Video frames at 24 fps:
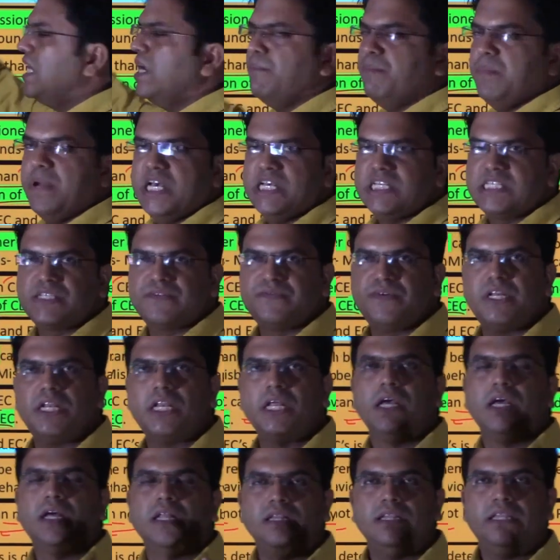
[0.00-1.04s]
them as well.
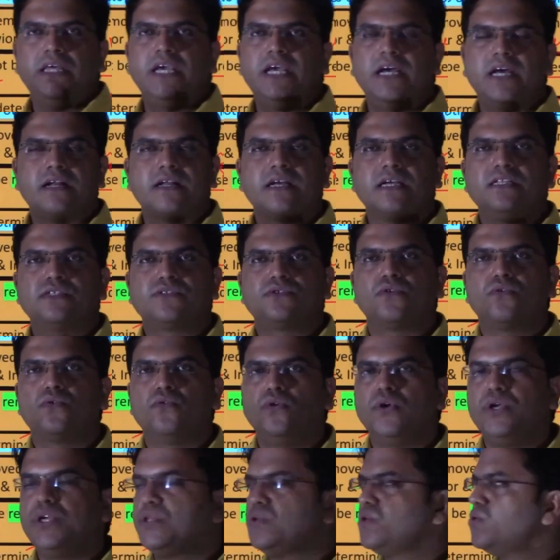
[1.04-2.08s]
They are also
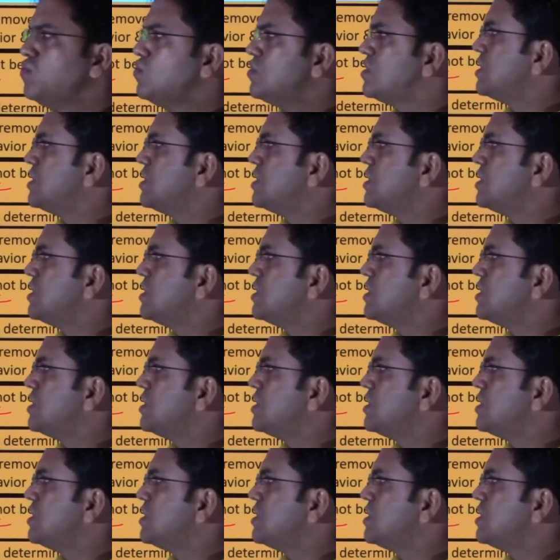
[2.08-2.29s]
going to